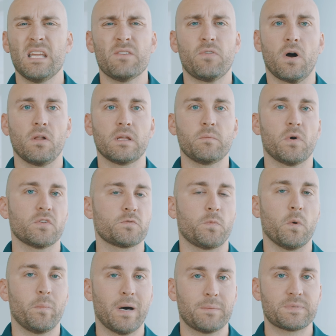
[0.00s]
If hauling
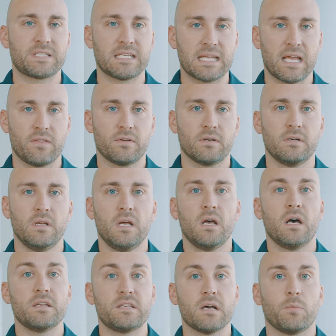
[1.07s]
multiple pups together,
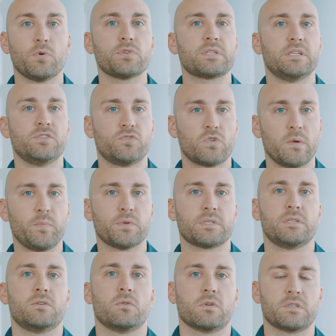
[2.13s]
a doubles and triples
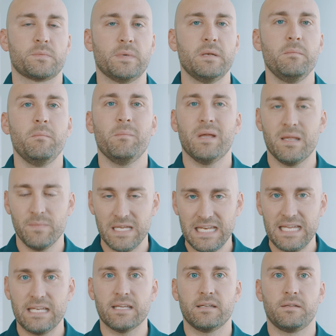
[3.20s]
endorsement may be
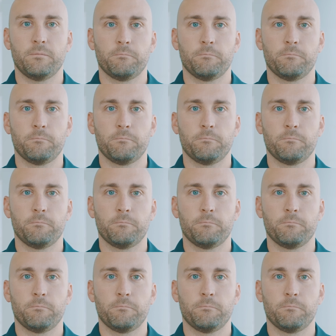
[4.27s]
needed.